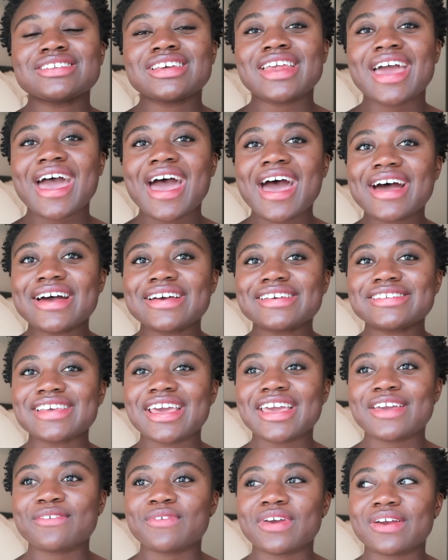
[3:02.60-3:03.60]
it has
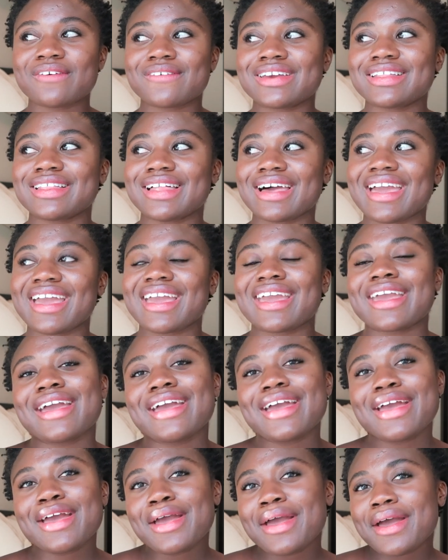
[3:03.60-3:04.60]
a very like
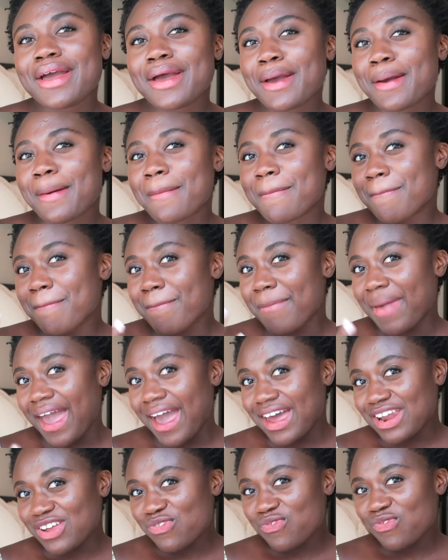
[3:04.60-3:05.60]

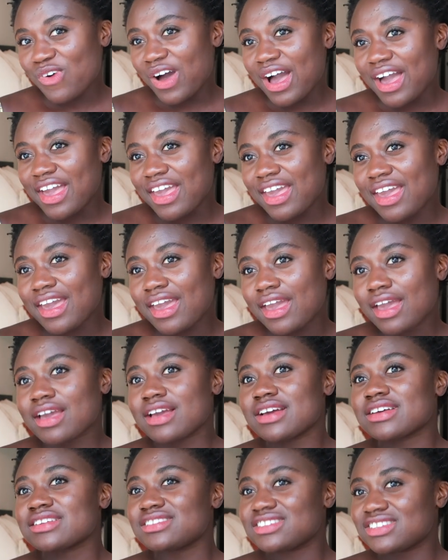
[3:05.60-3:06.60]

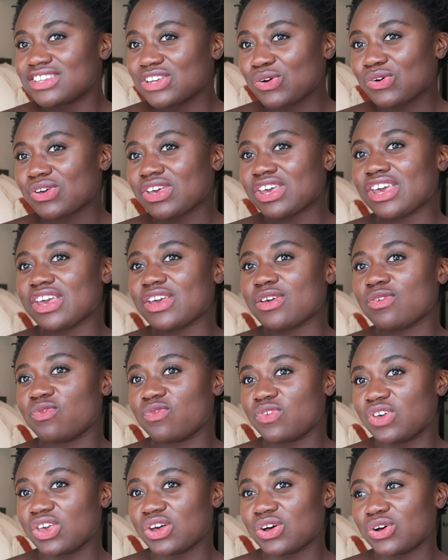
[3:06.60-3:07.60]
mattifying, silky
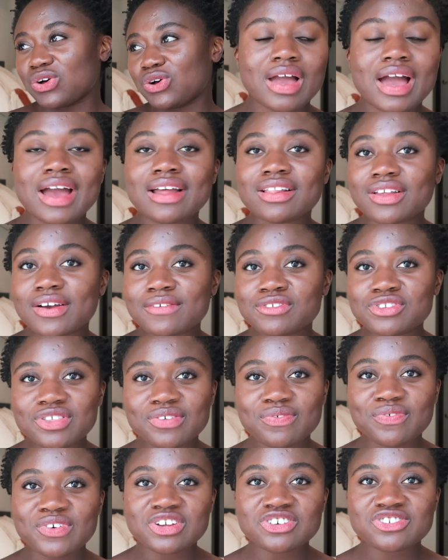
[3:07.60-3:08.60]
feel. I loved the
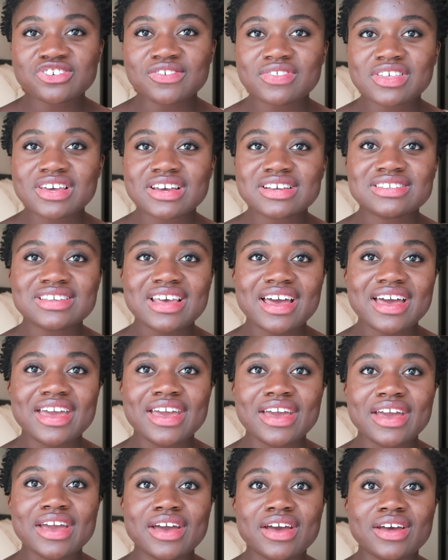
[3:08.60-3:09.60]
finish of this.
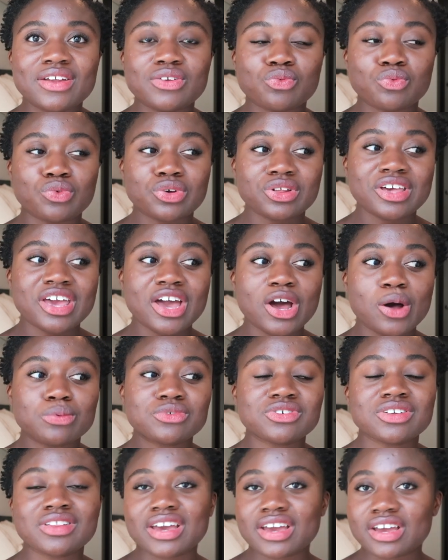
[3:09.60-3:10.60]
It really
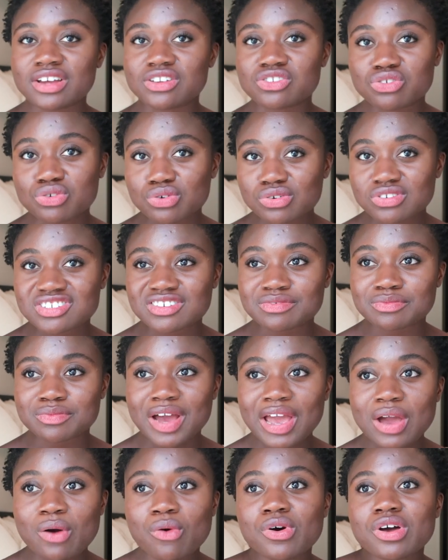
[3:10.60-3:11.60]
helped to like control some of
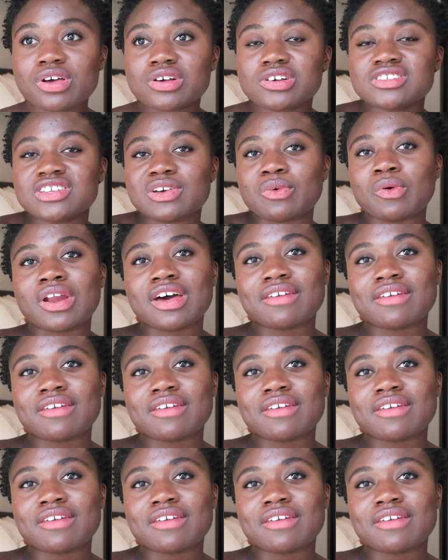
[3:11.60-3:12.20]
my oils. It went